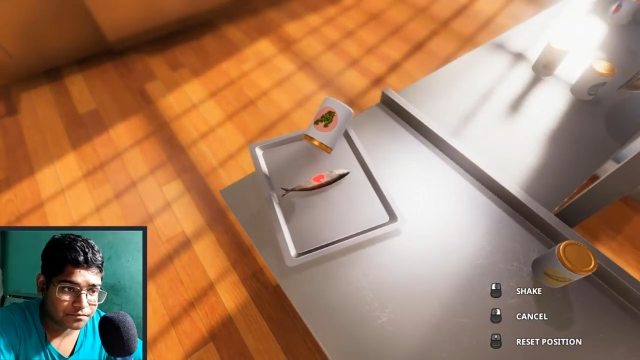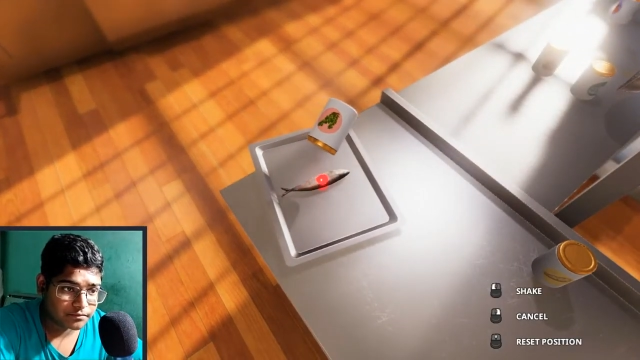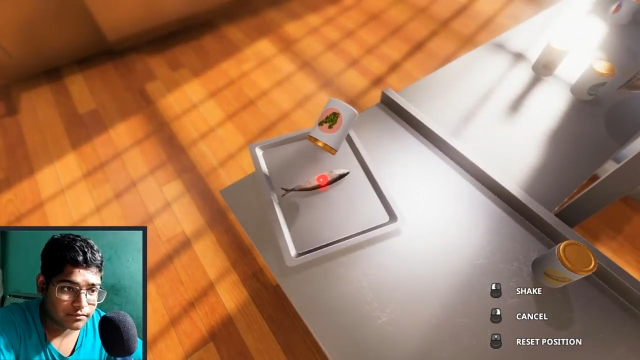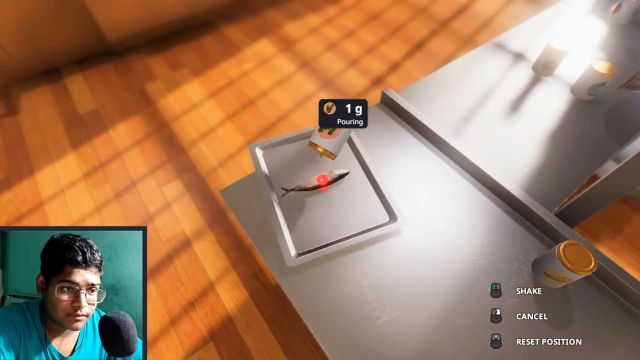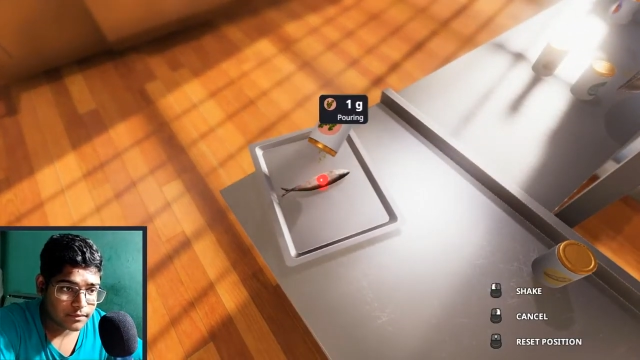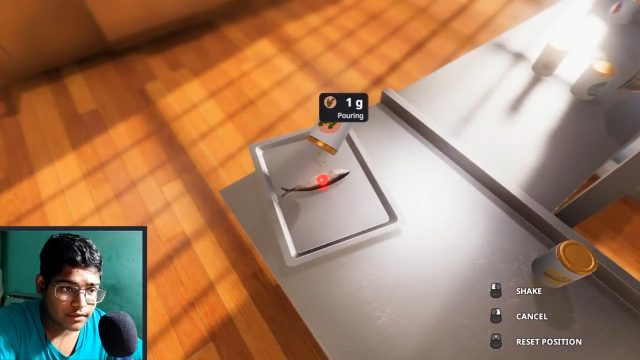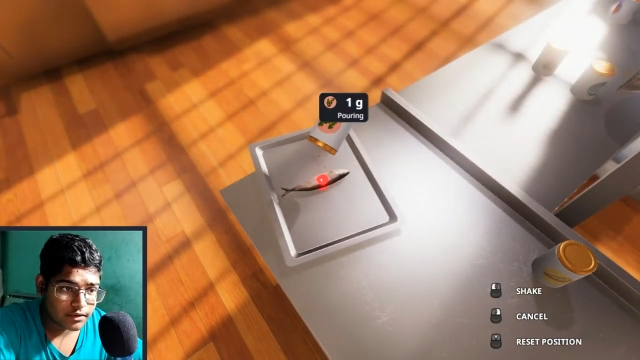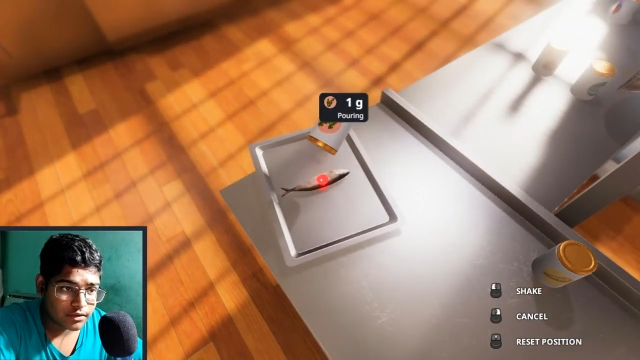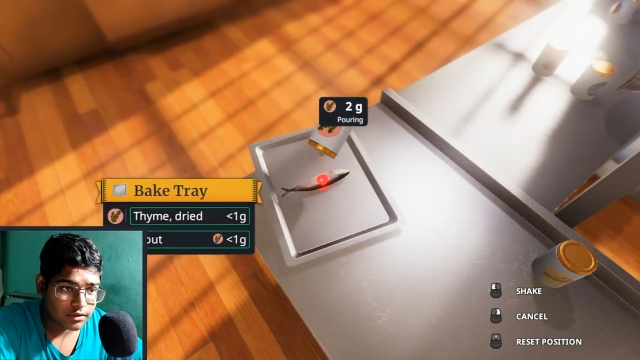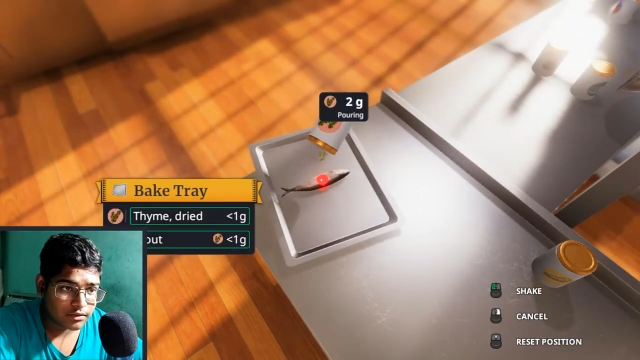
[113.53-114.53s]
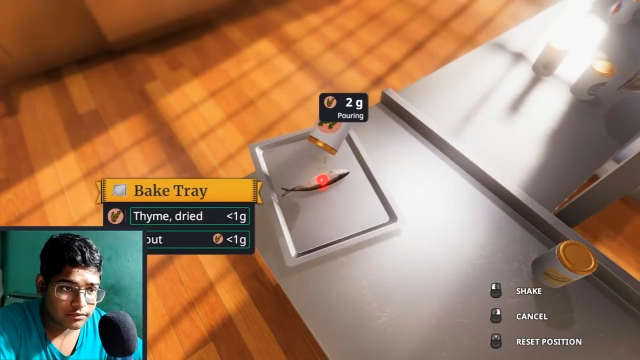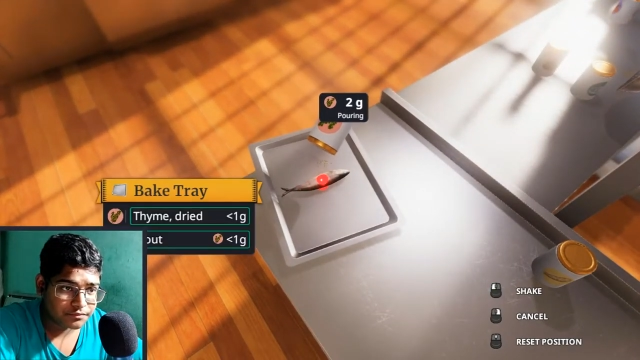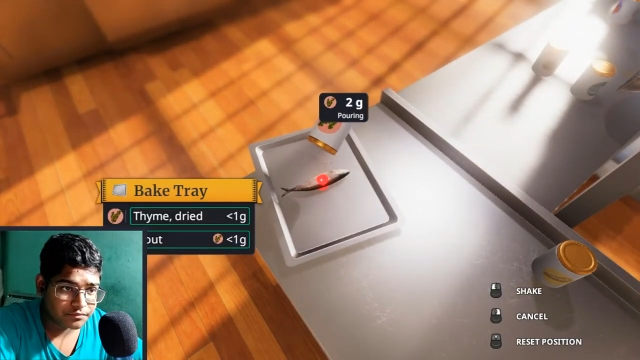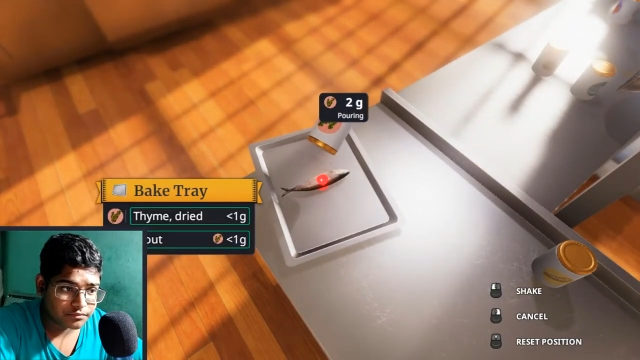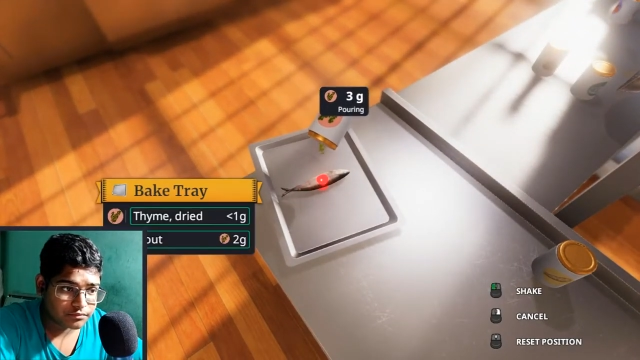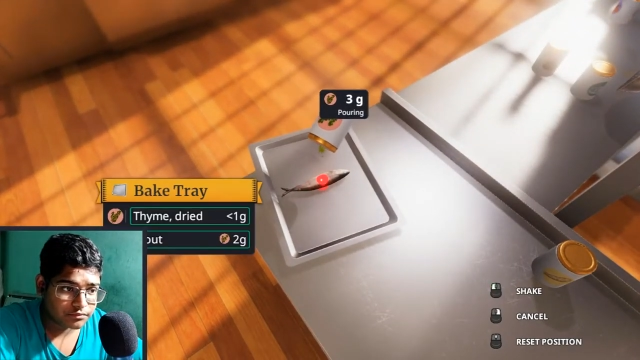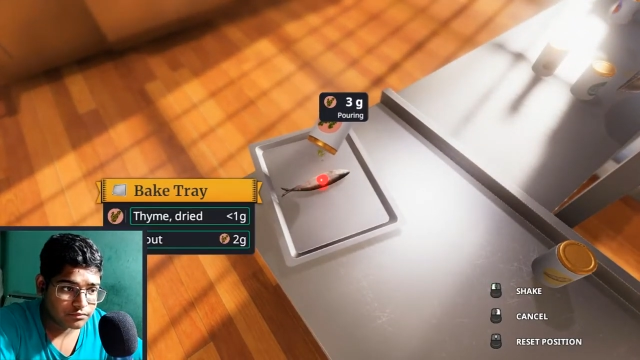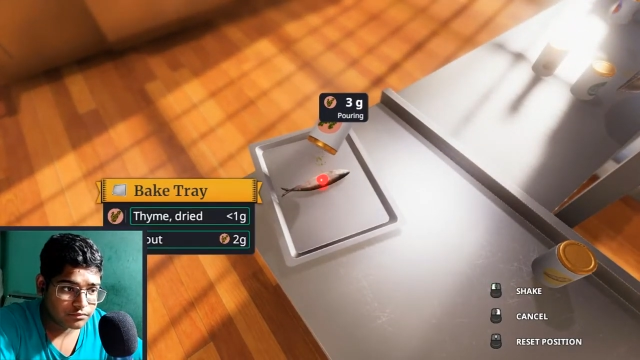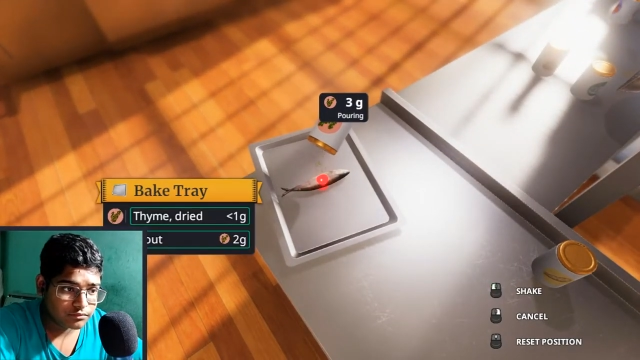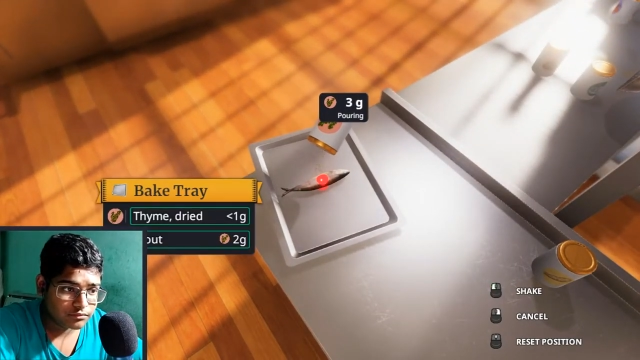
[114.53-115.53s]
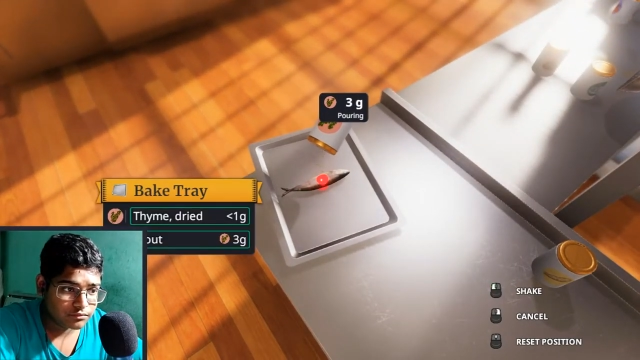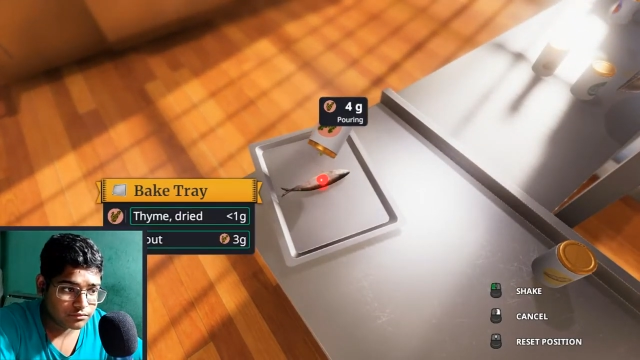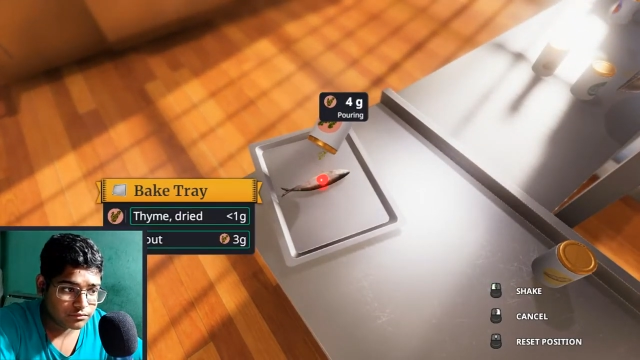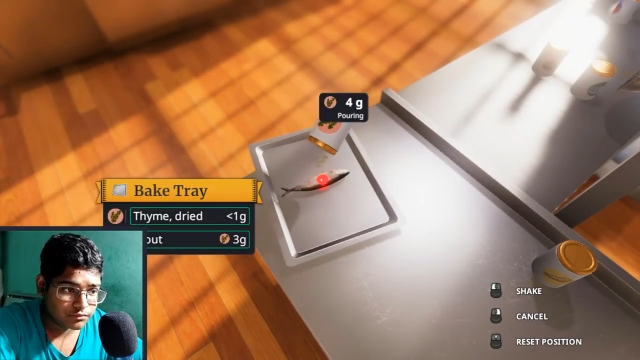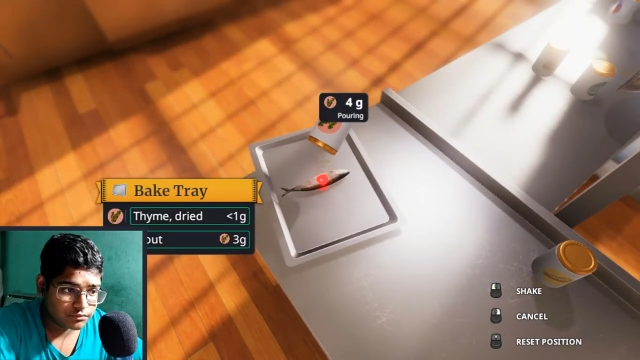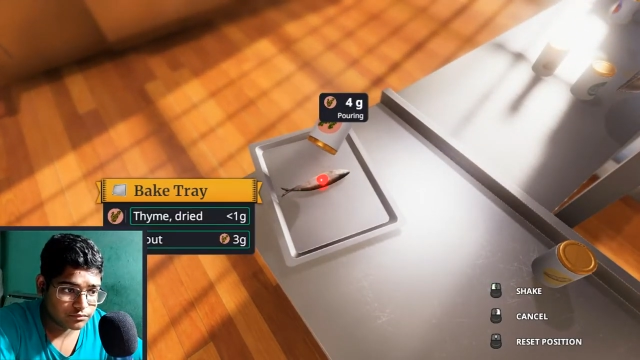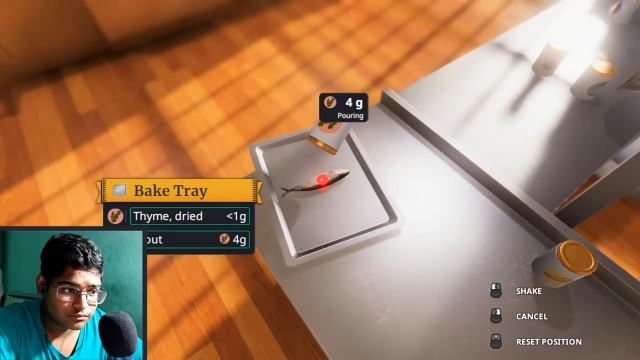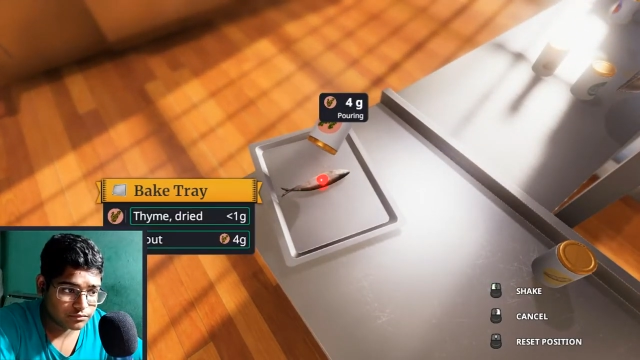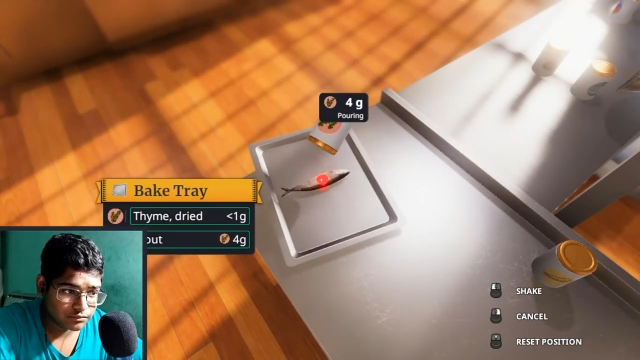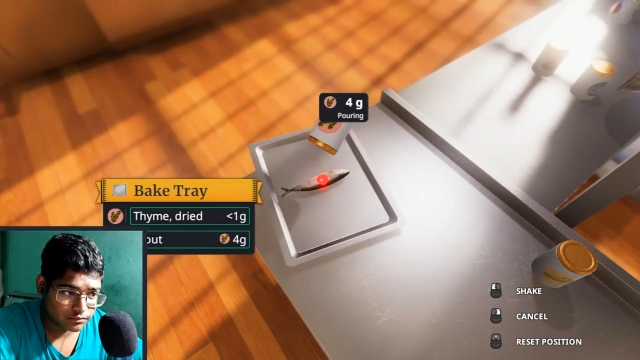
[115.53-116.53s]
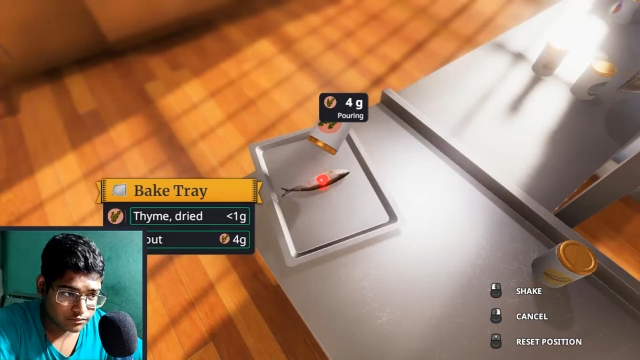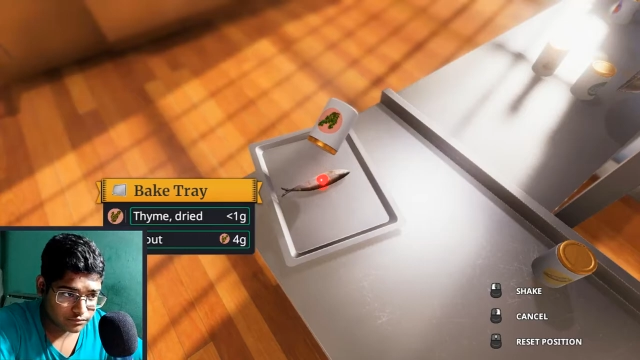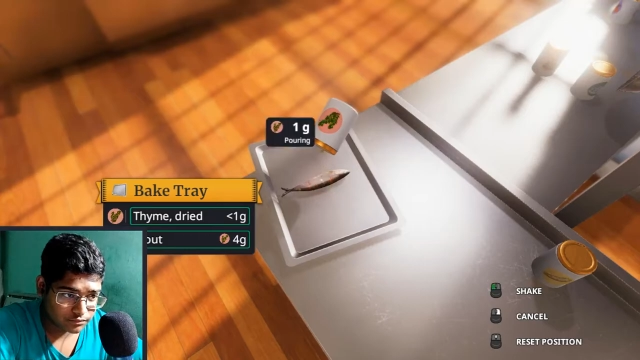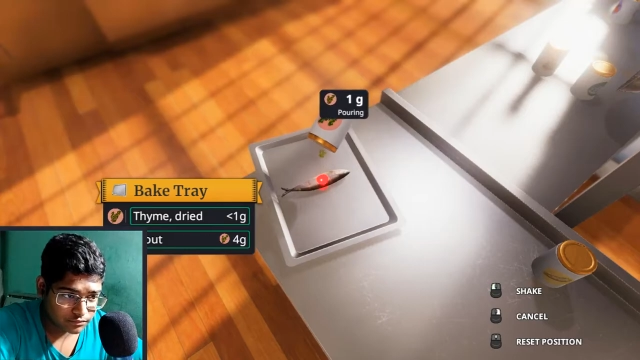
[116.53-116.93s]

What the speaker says: Nobody speaks.